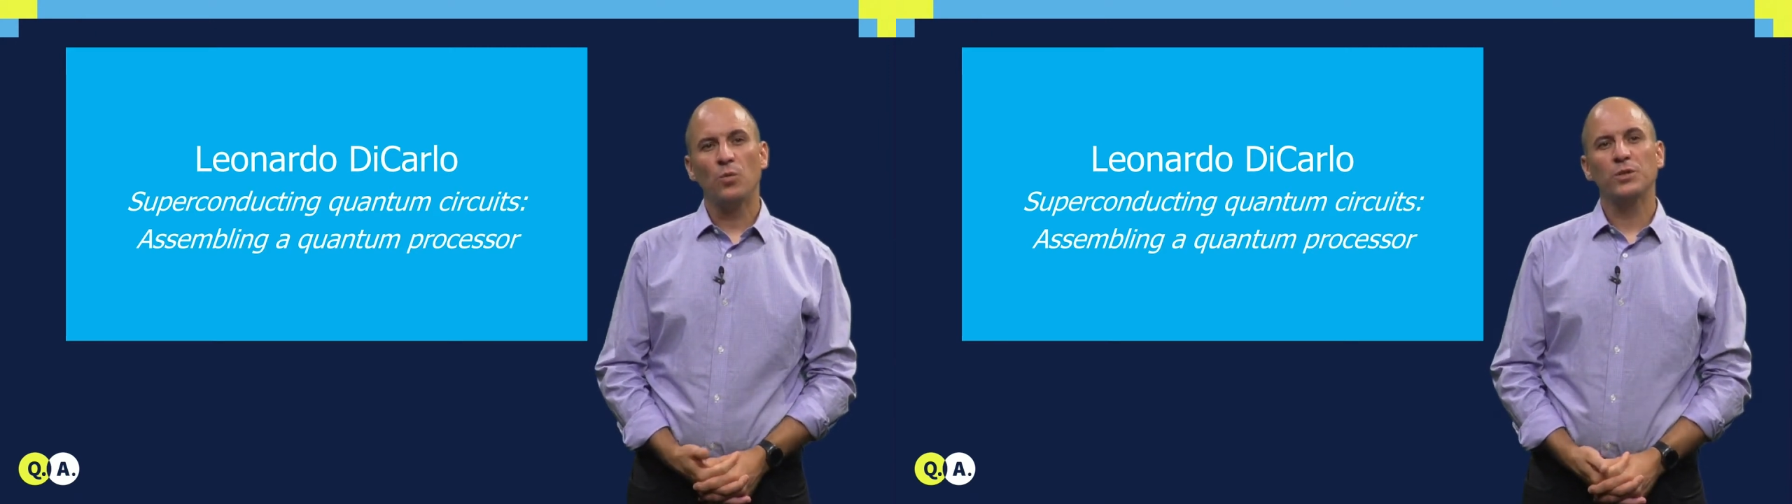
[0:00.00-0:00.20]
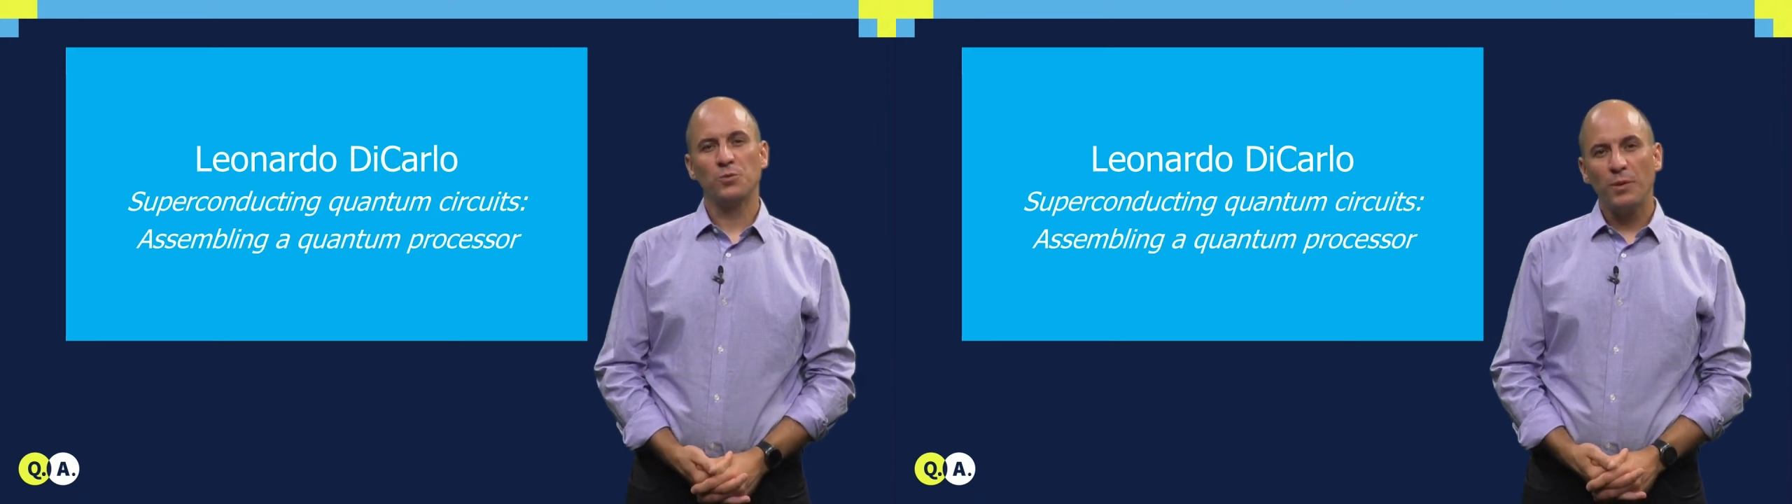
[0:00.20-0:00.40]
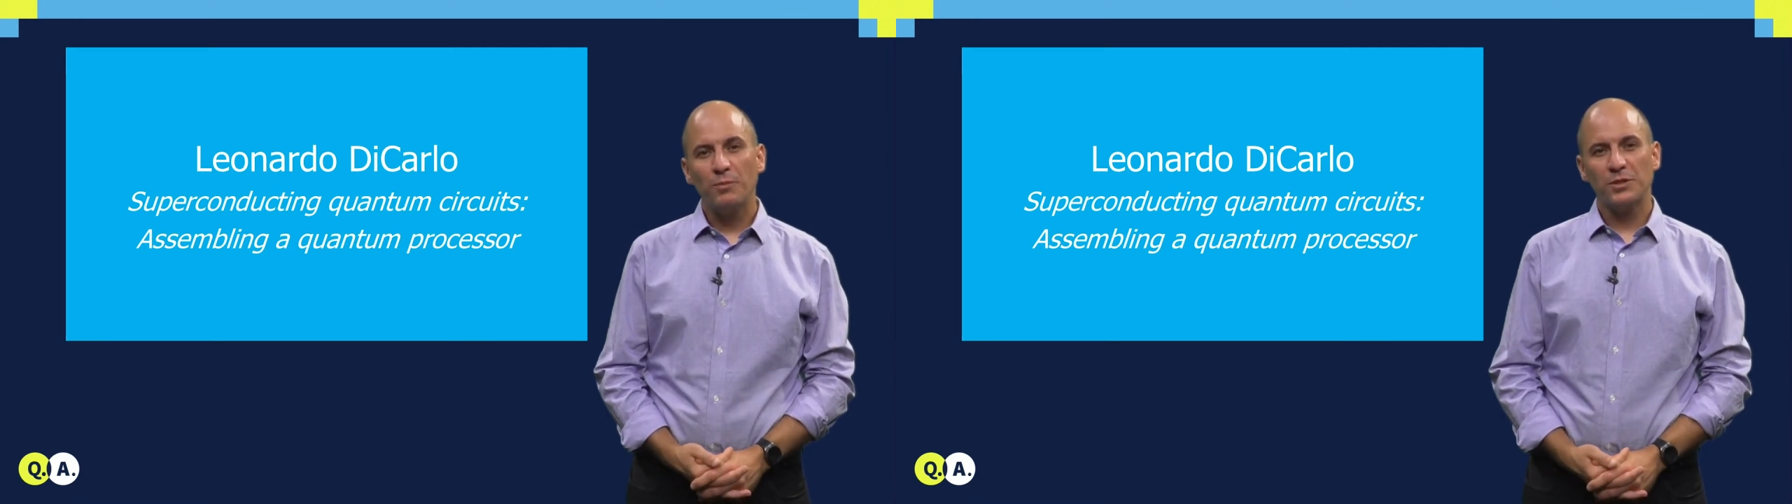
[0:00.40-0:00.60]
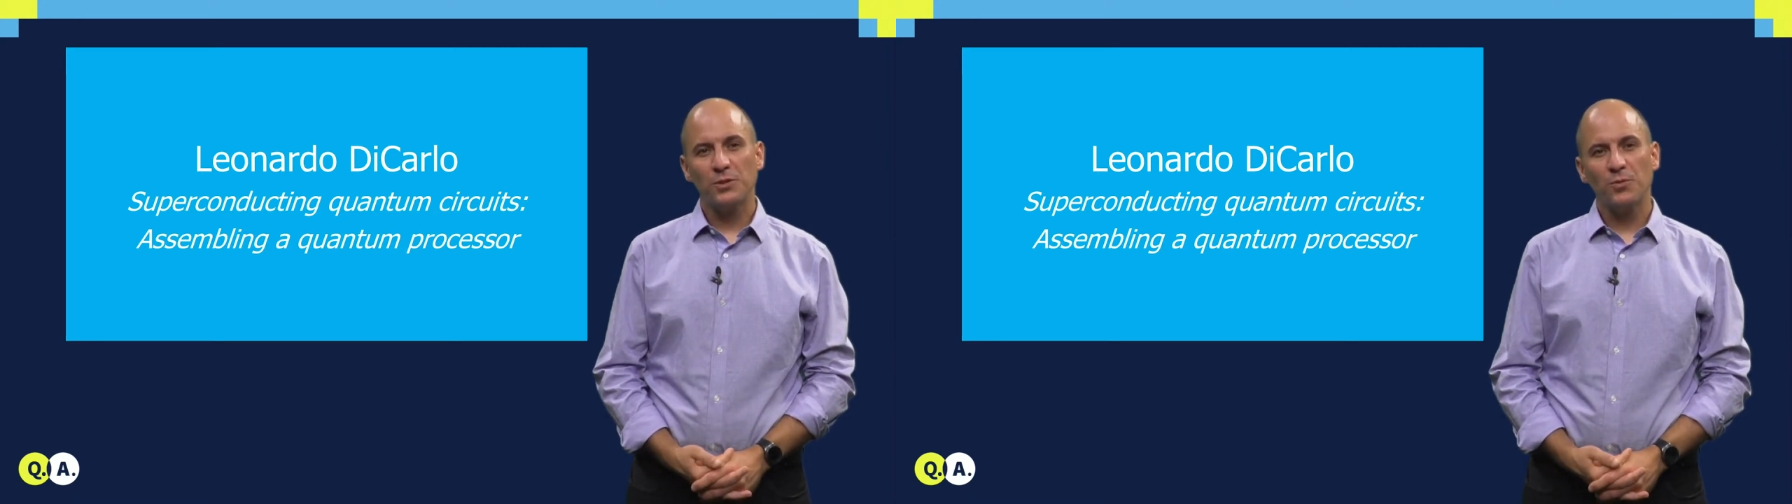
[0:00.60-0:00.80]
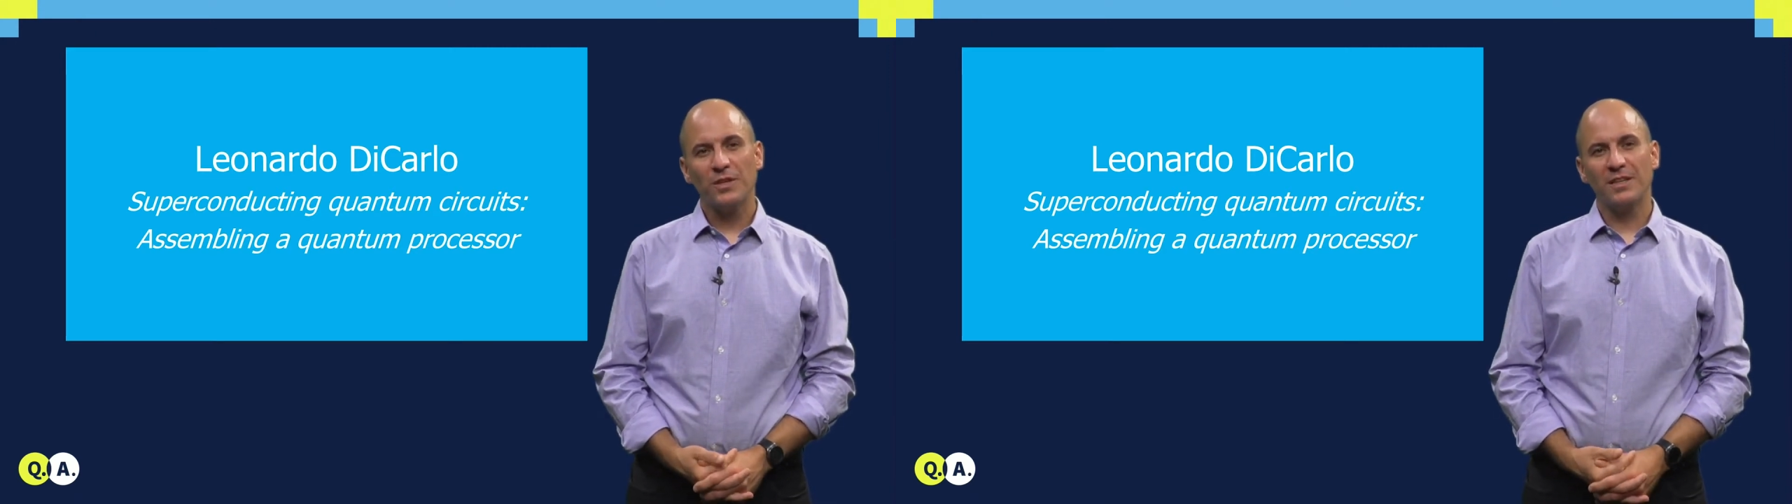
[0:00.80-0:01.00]
which we
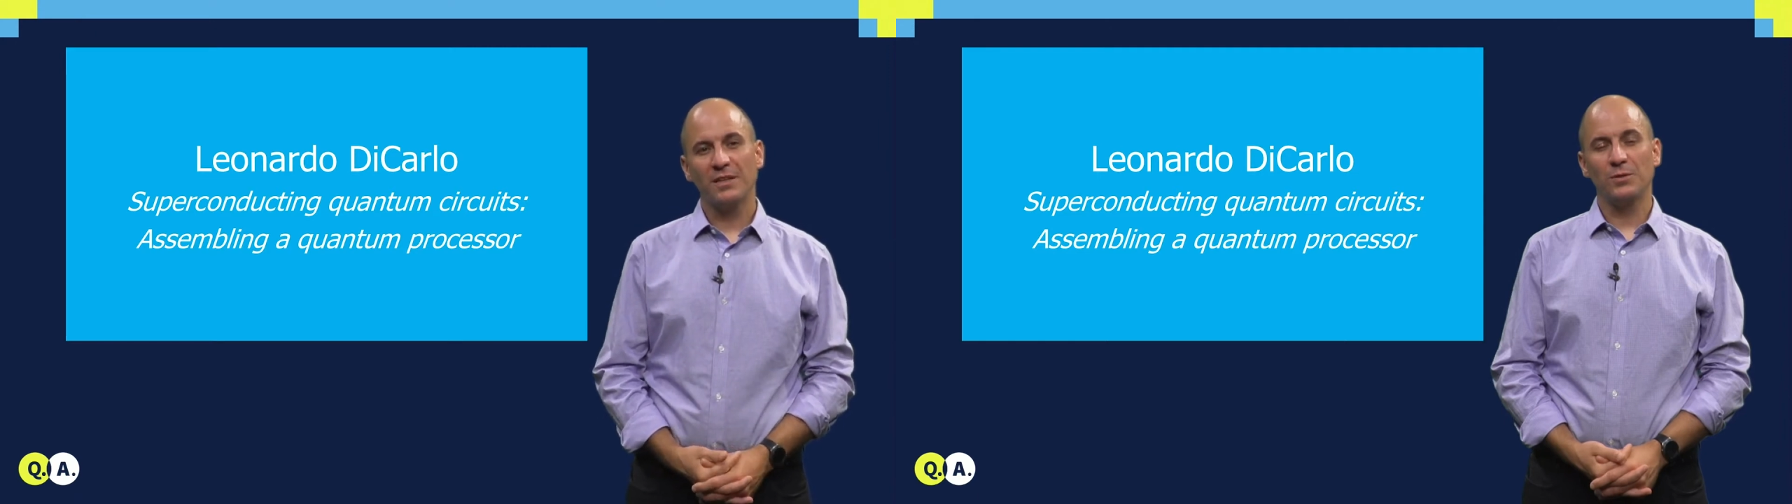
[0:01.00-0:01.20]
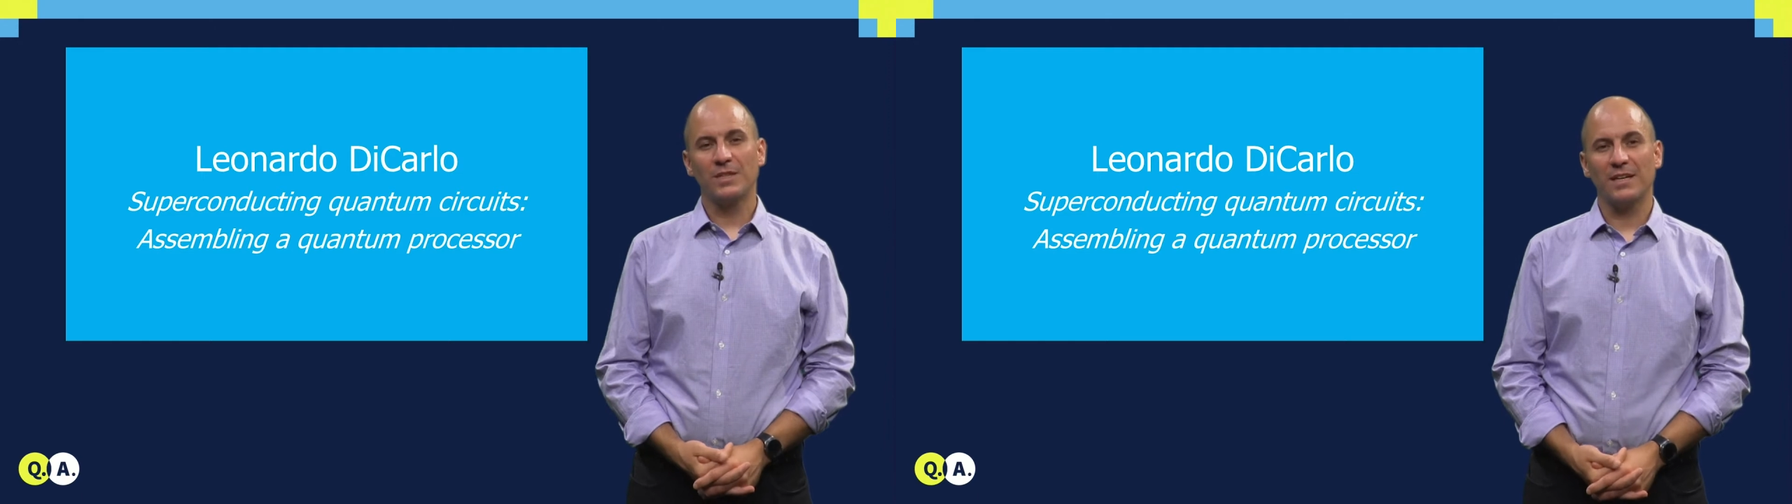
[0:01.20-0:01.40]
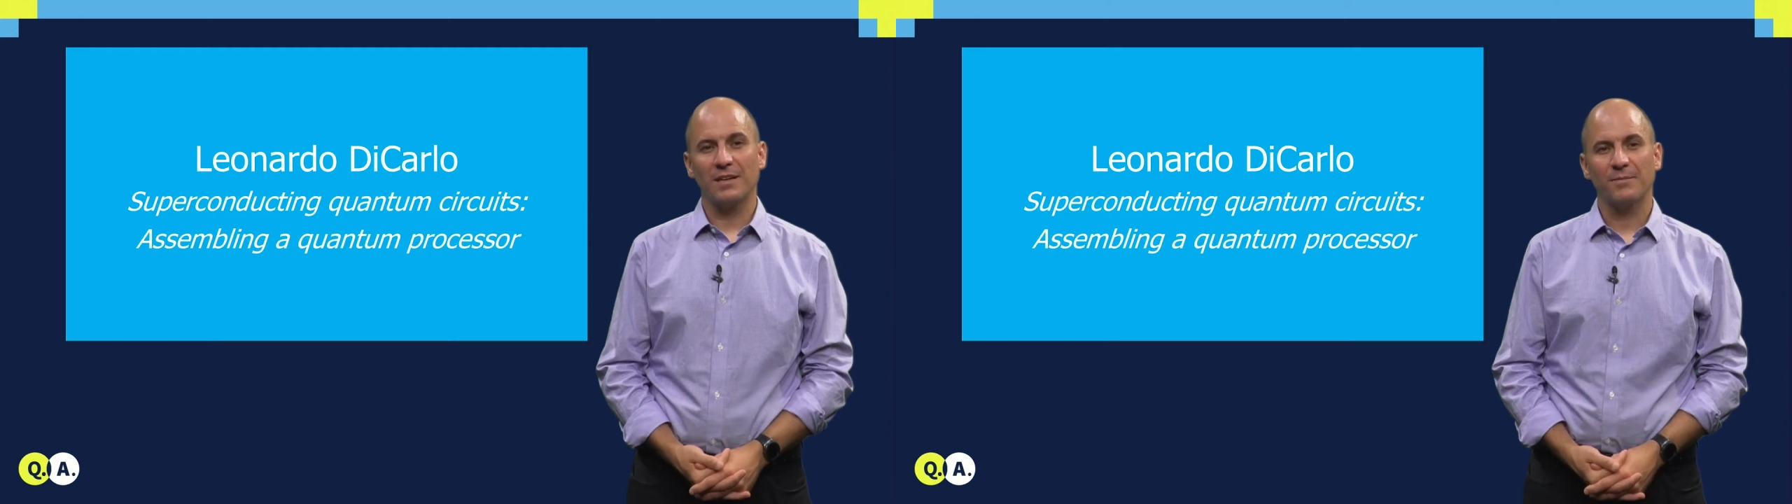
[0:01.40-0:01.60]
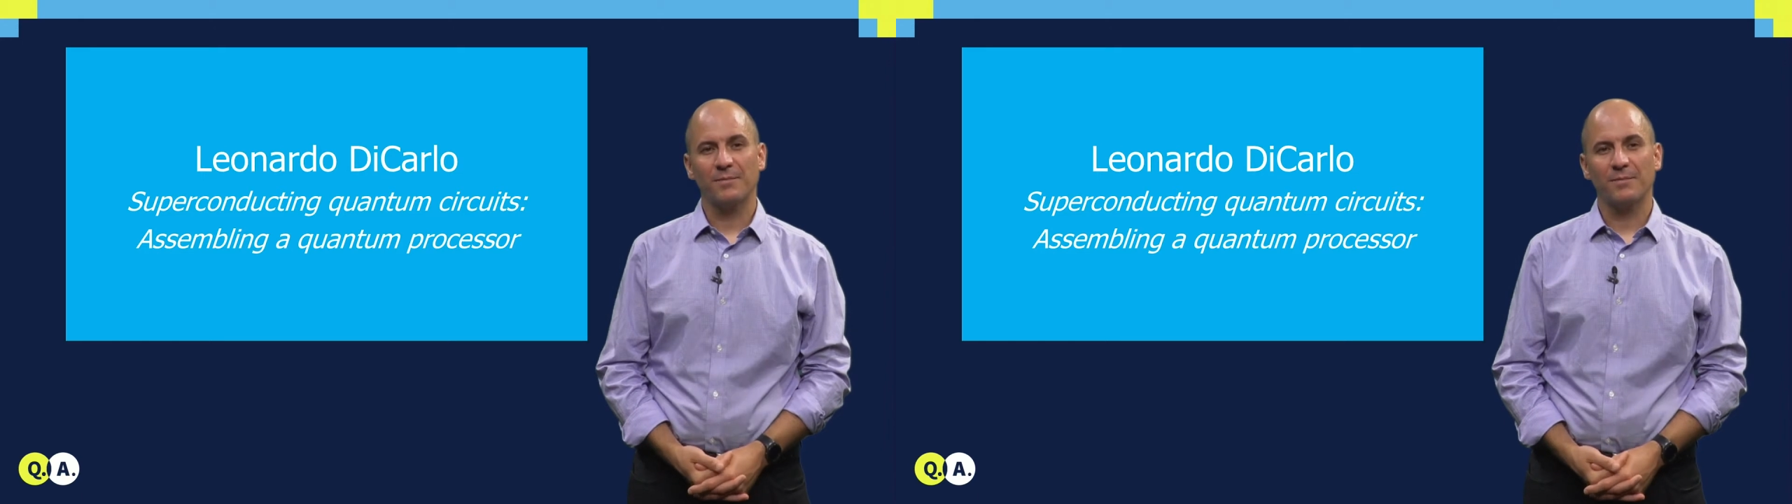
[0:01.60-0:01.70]
pursue within QTech.